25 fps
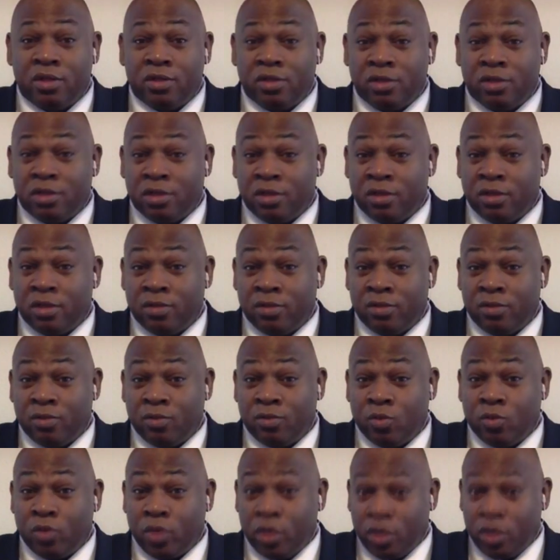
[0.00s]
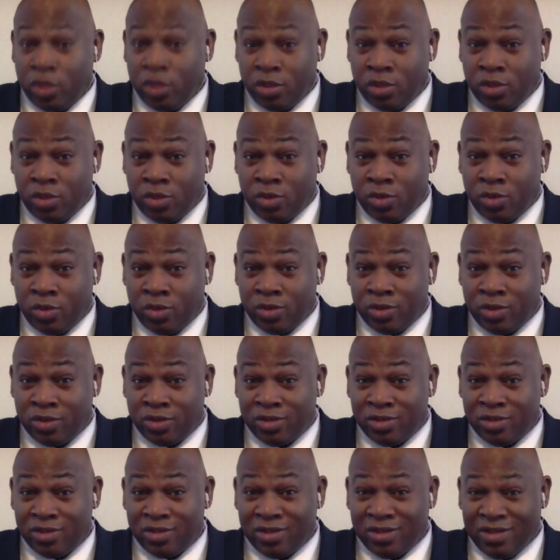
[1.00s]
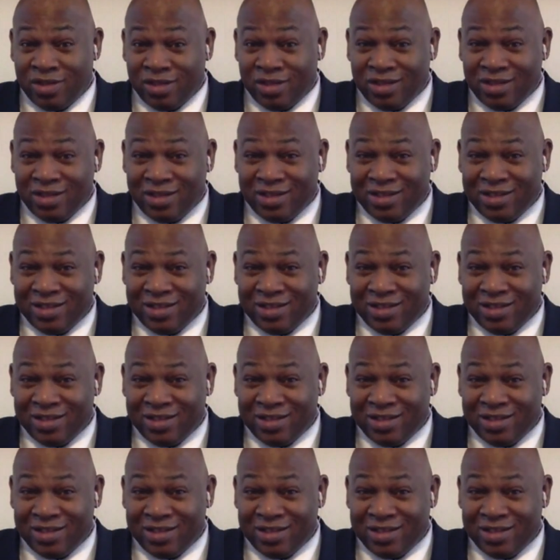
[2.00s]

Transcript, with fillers: the "What are you doing?" look.